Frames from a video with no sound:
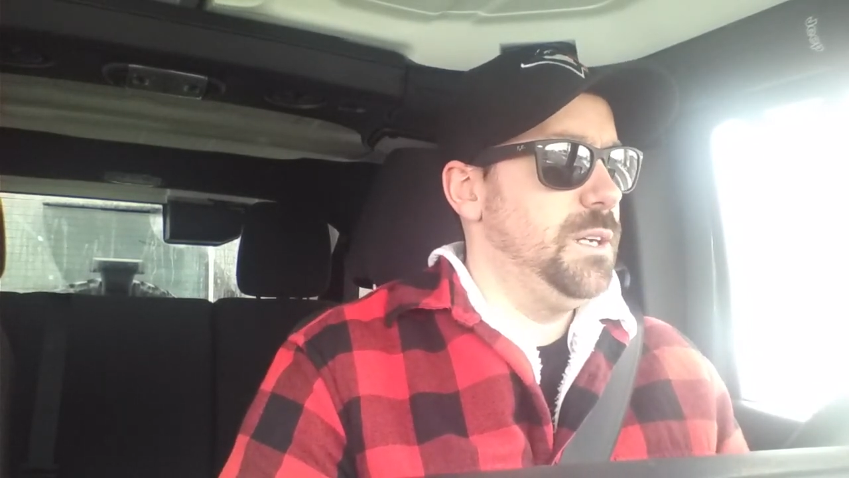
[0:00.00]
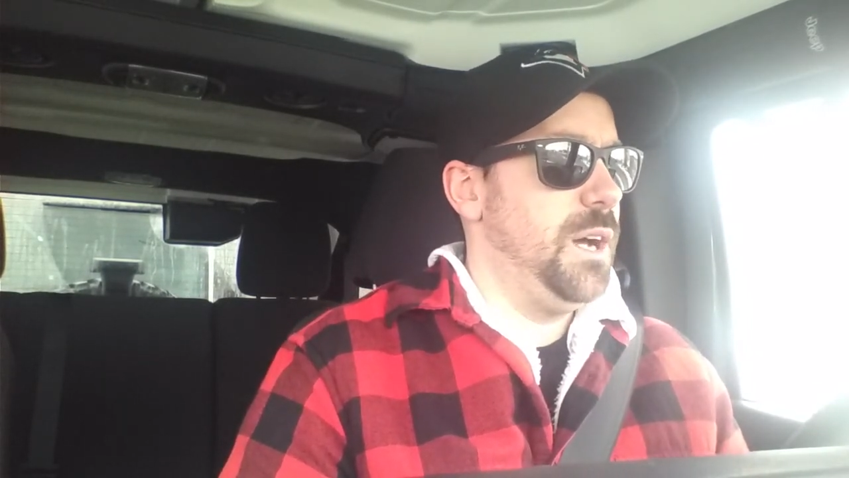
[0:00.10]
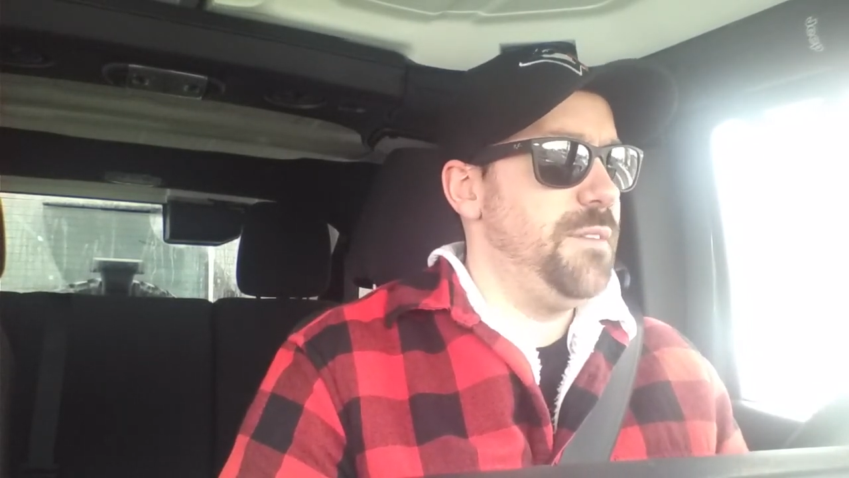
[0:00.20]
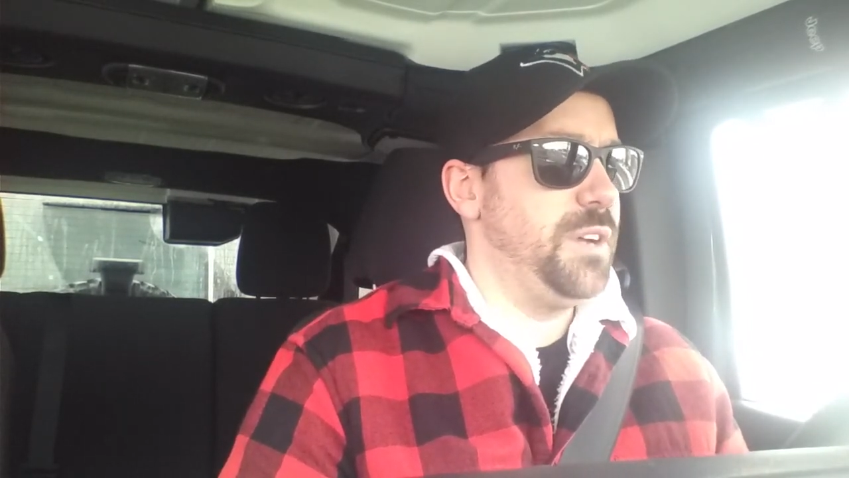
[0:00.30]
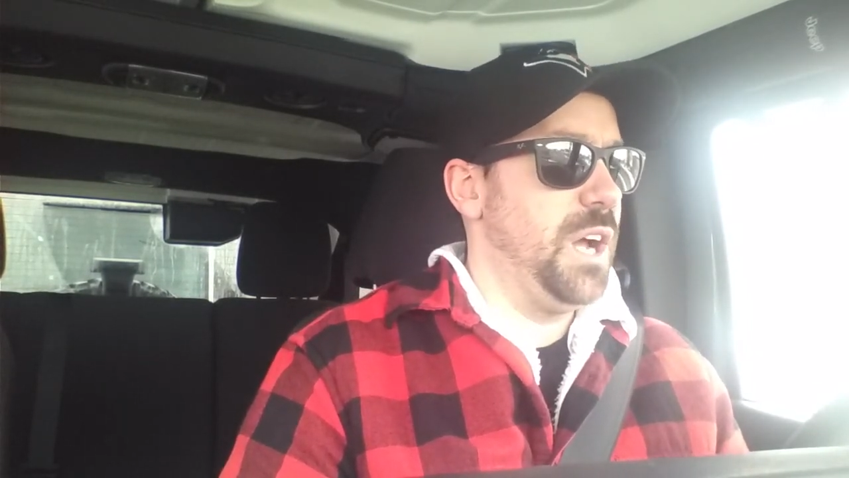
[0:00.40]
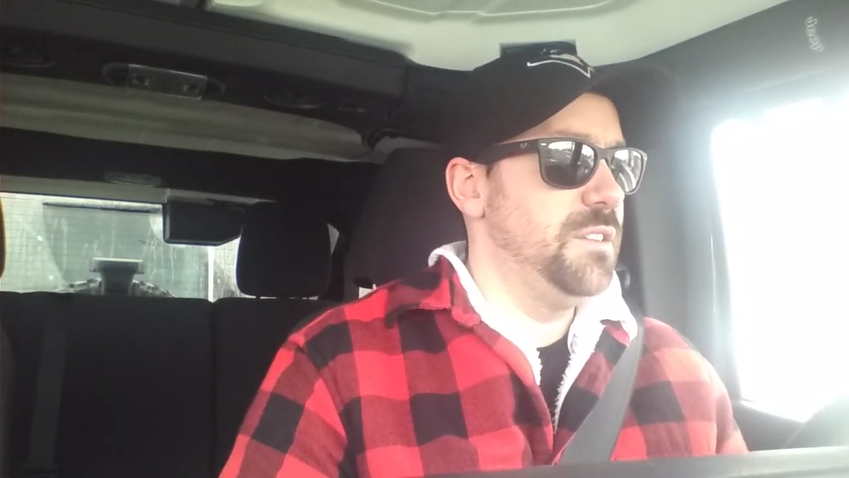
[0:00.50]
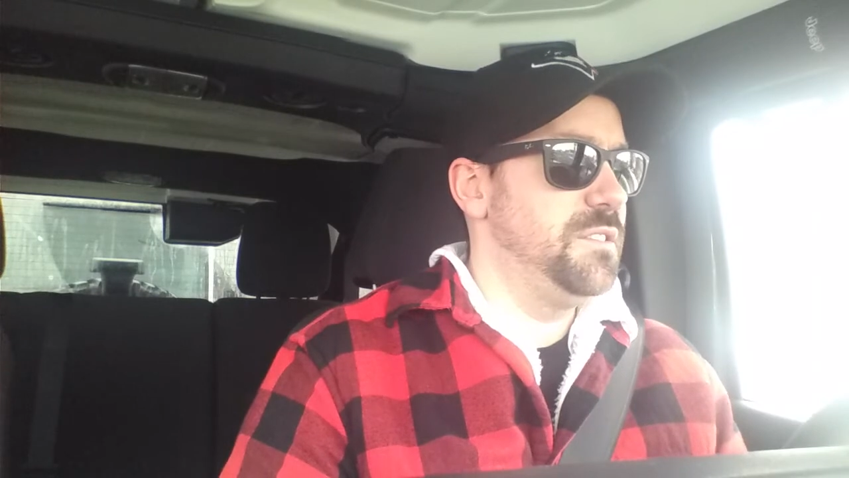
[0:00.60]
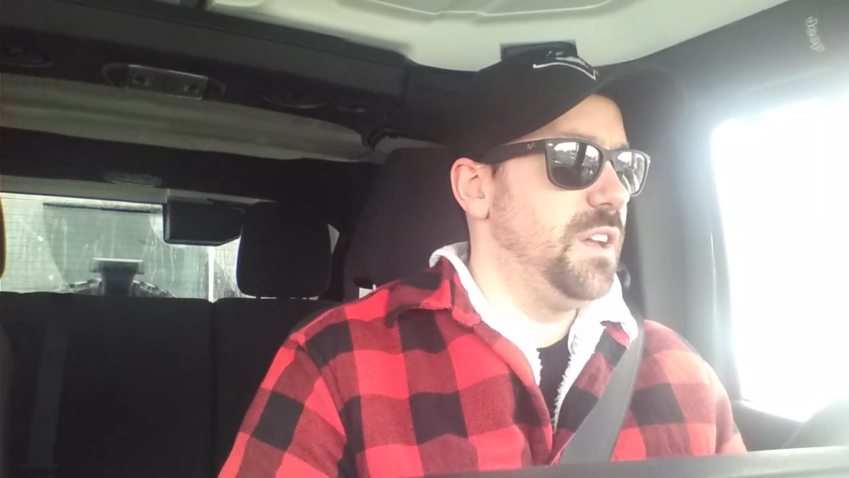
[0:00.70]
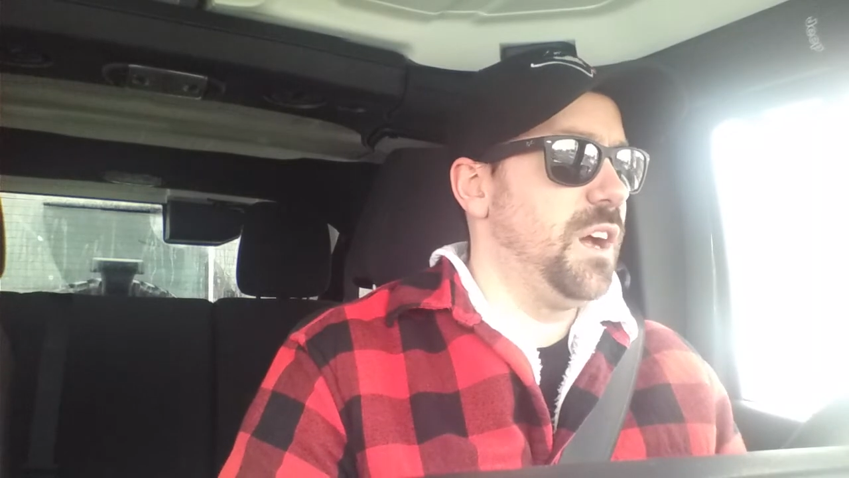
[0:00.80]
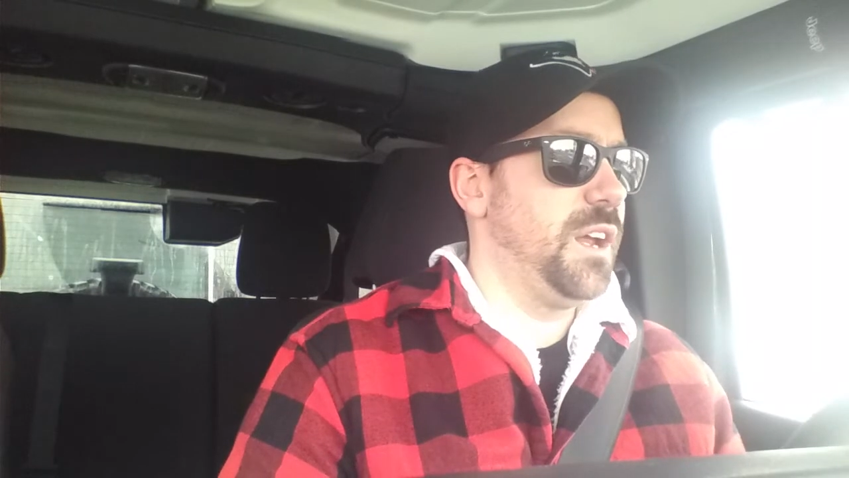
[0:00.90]
haven't gotten
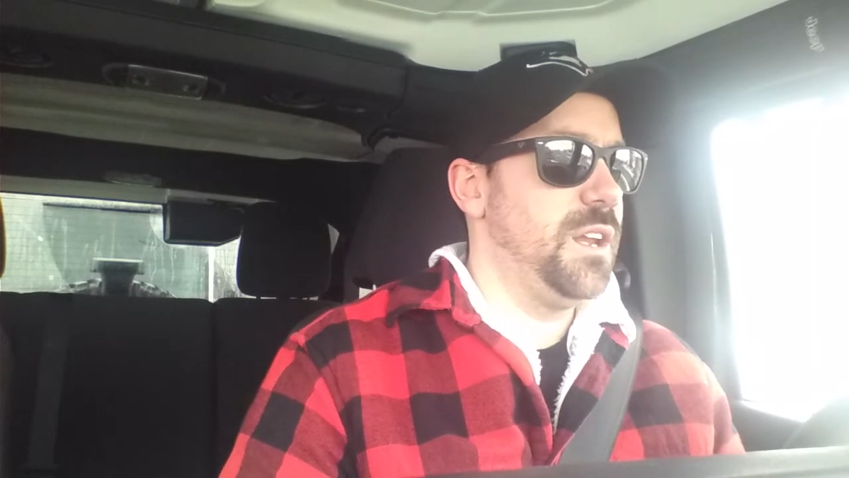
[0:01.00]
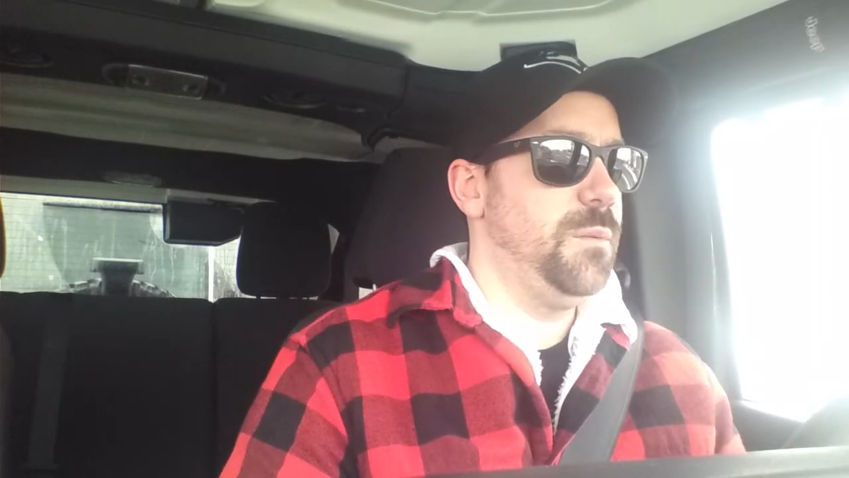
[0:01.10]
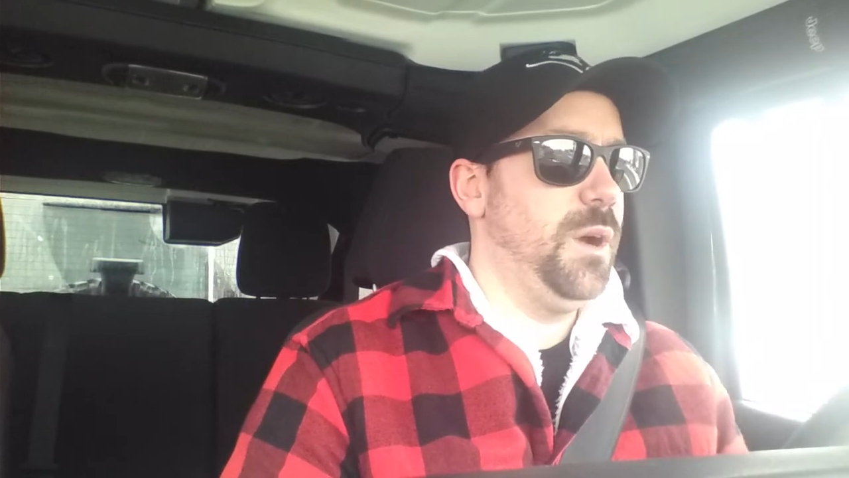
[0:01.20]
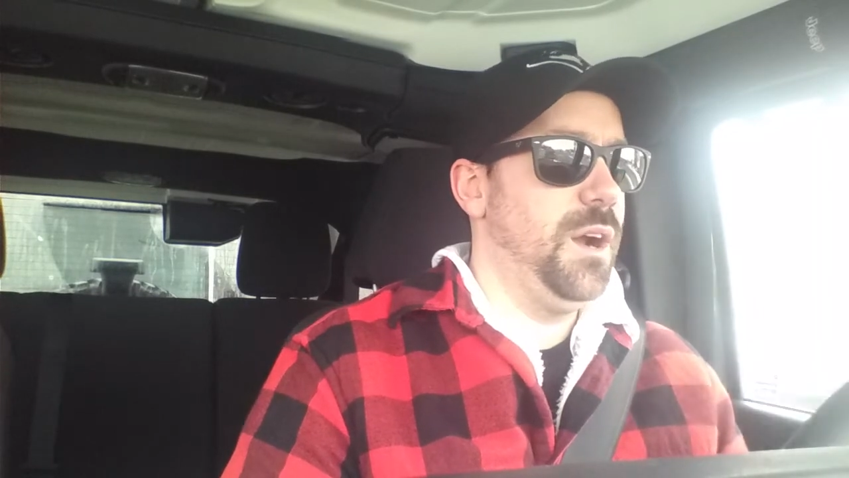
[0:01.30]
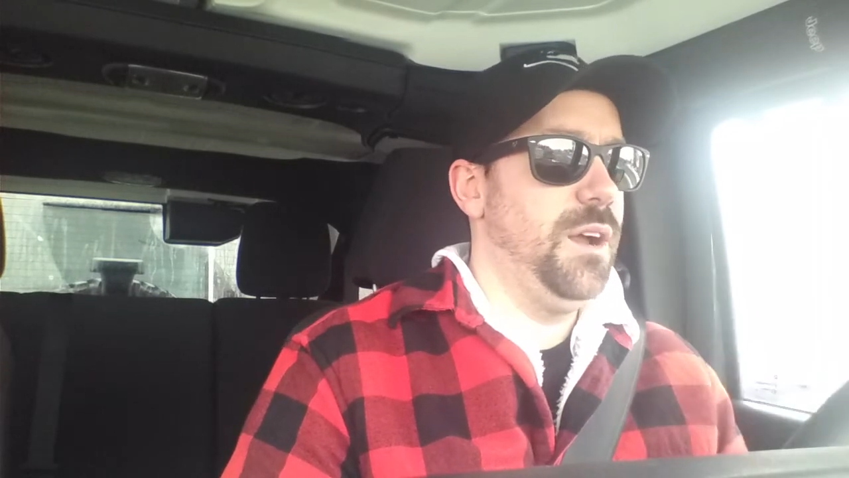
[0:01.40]
stuck anywhere.